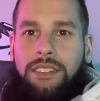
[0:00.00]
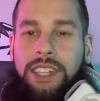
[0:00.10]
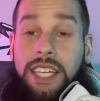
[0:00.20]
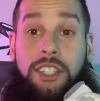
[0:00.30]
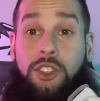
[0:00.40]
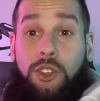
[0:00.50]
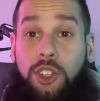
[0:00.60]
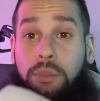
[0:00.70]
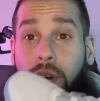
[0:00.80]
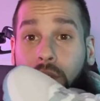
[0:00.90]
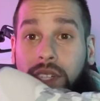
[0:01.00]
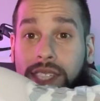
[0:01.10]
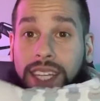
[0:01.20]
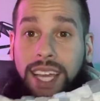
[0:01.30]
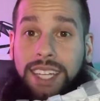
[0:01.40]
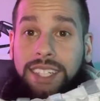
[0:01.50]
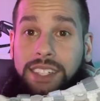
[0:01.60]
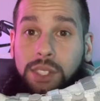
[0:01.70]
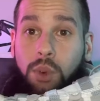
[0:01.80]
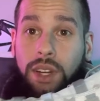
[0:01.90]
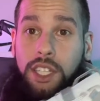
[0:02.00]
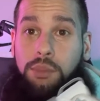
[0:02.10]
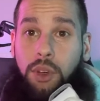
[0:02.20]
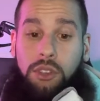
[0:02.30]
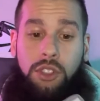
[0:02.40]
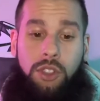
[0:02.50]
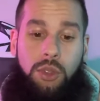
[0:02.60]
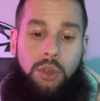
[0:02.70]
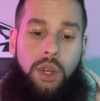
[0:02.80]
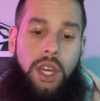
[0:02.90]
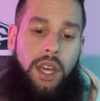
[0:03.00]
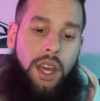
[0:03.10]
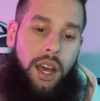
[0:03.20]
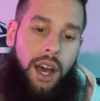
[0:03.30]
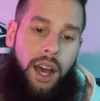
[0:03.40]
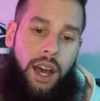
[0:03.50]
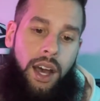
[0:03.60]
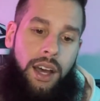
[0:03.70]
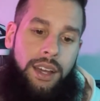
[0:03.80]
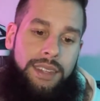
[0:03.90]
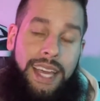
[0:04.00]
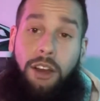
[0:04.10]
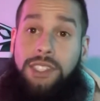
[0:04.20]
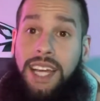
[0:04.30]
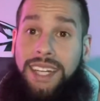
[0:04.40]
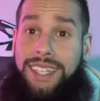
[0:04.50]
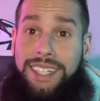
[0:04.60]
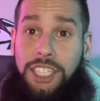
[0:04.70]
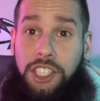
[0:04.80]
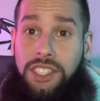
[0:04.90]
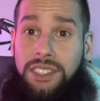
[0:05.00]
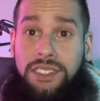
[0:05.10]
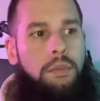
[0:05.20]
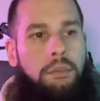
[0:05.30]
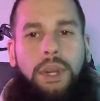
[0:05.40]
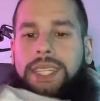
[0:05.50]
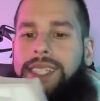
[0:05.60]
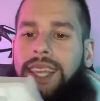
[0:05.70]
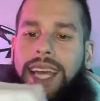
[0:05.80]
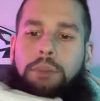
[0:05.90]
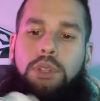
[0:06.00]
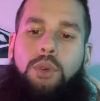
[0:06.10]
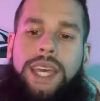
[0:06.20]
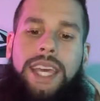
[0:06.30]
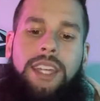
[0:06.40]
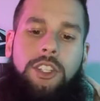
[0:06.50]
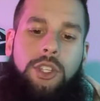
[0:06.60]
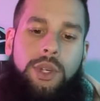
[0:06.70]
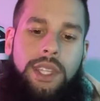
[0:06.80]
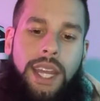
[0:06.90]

internal components that Nike doesn't want exposed to the outside conditions. But it's the light blue hit to it that